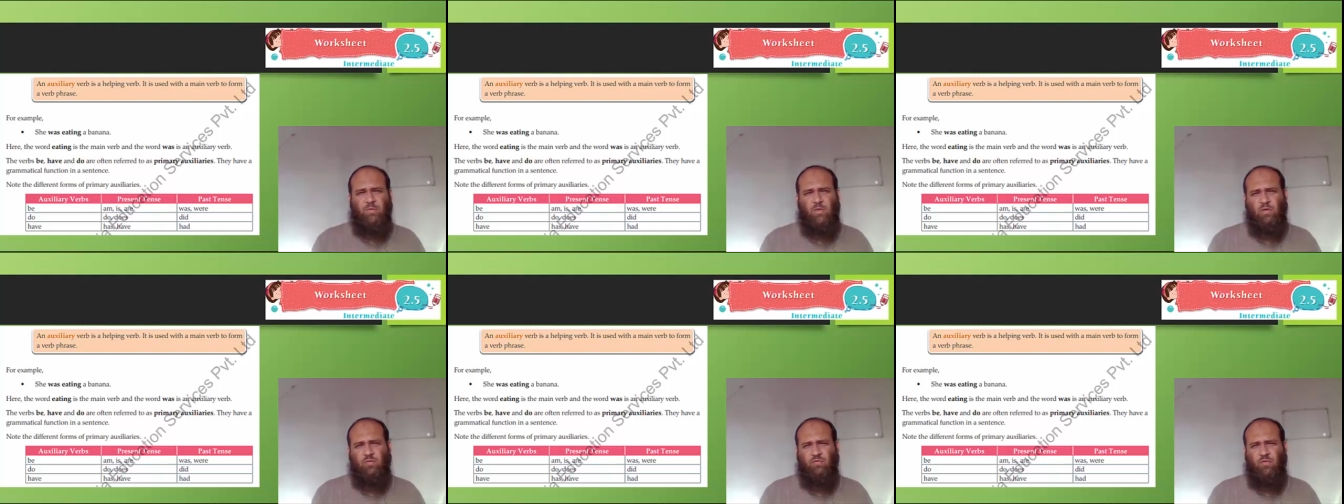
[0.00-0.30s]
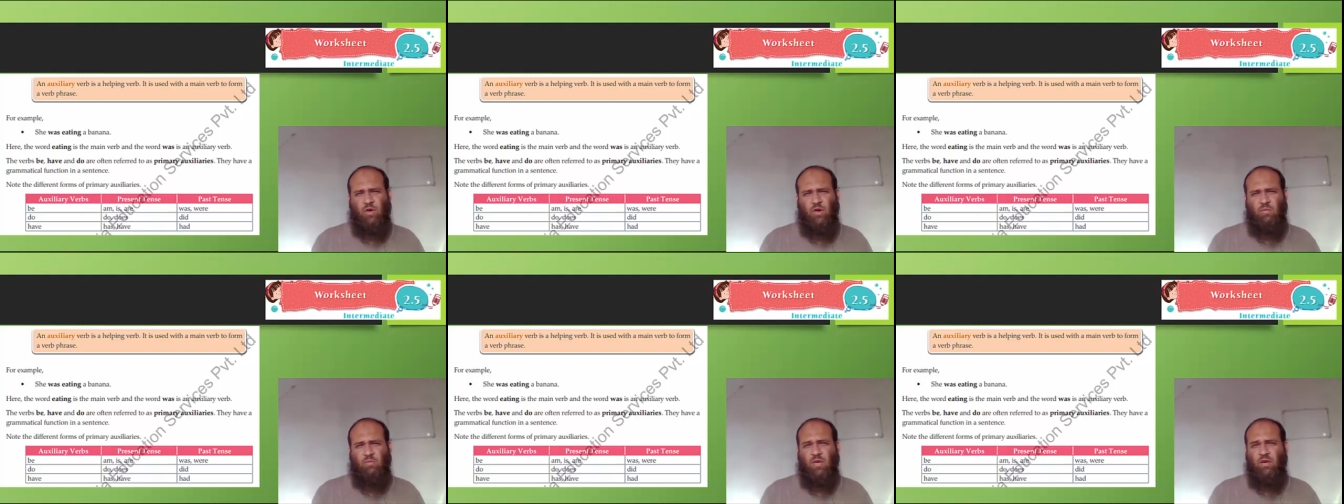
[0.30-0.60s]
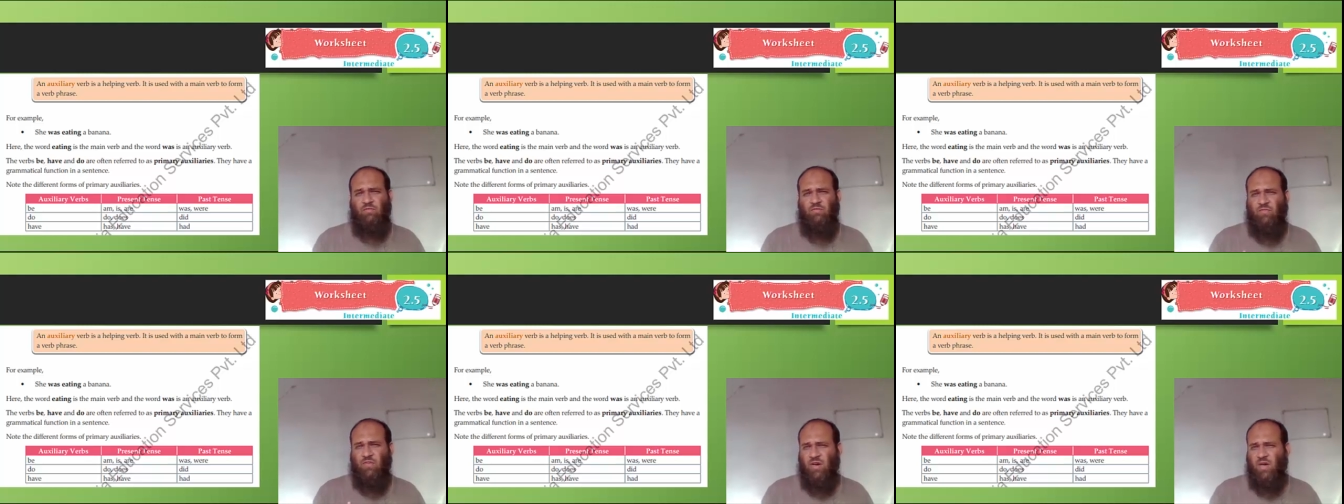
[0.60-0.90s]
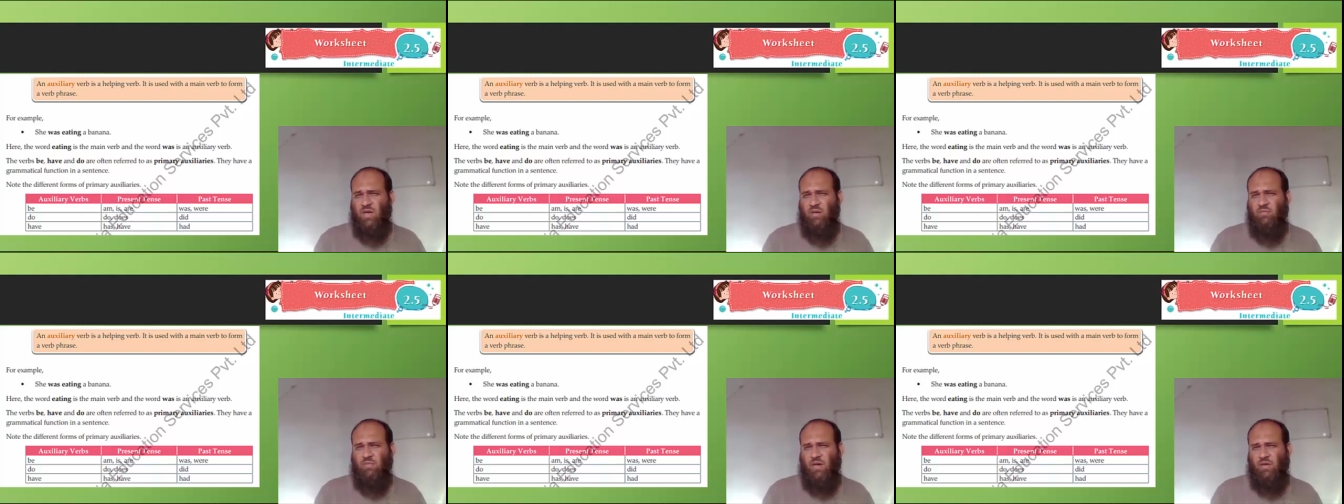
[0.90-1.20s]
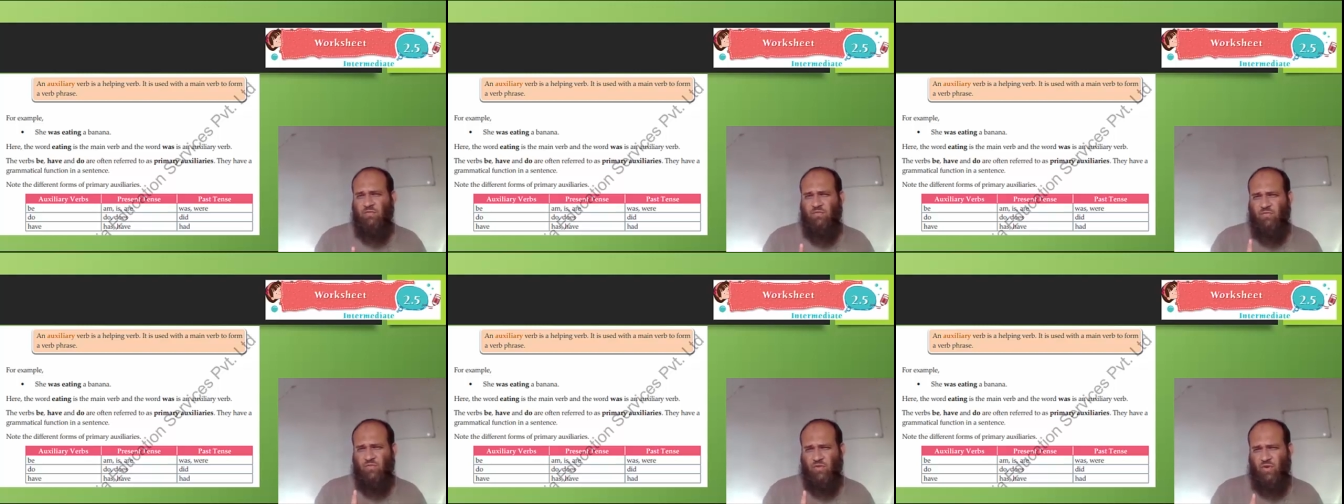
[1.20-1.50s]
to form a
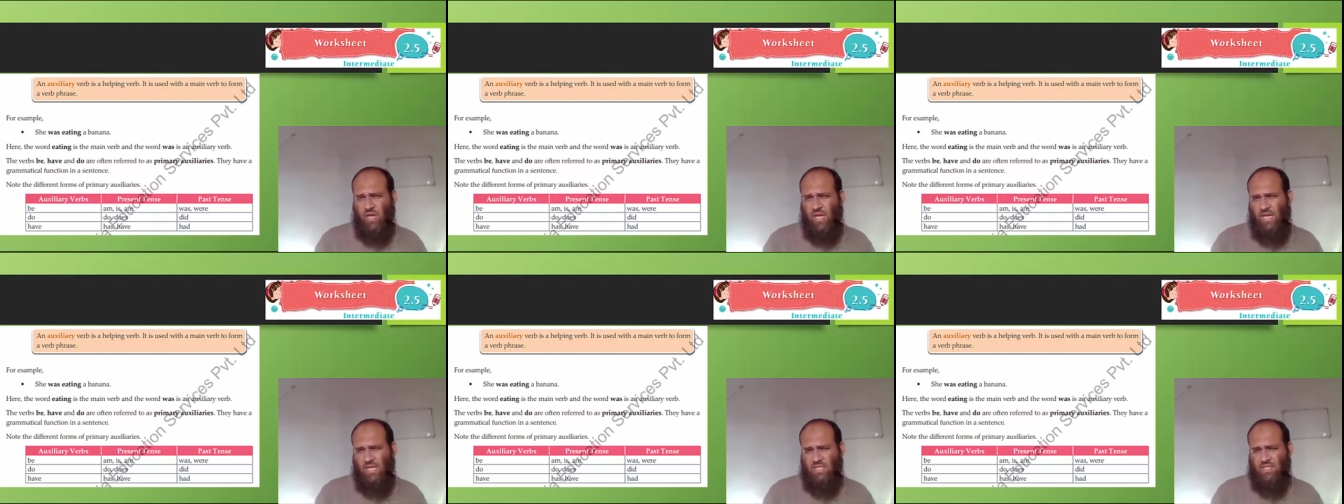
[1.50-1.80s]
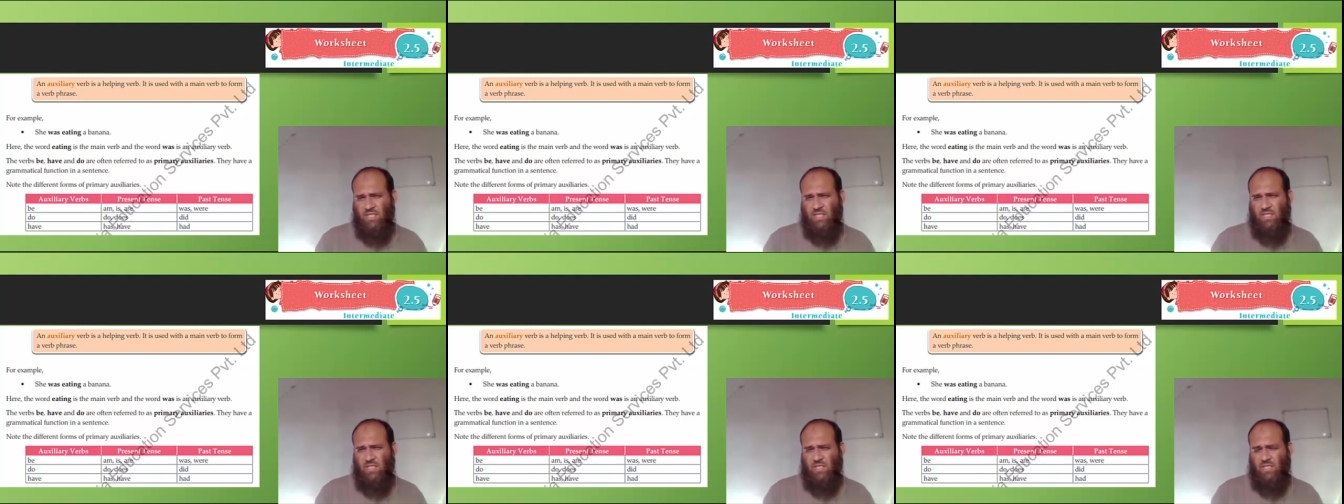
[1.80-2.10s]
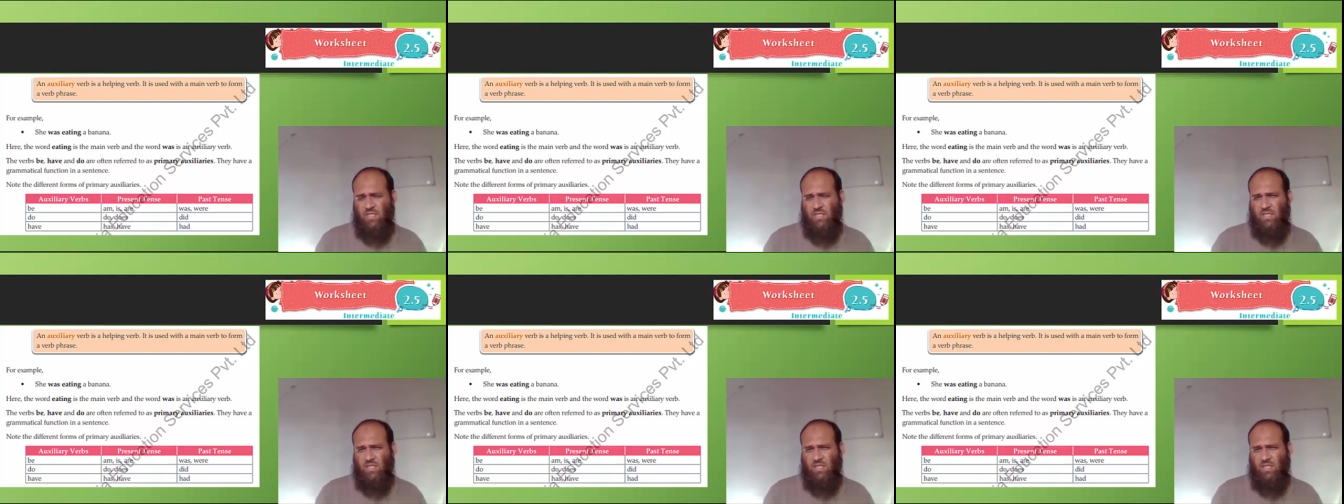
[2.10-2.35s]
verb phrase.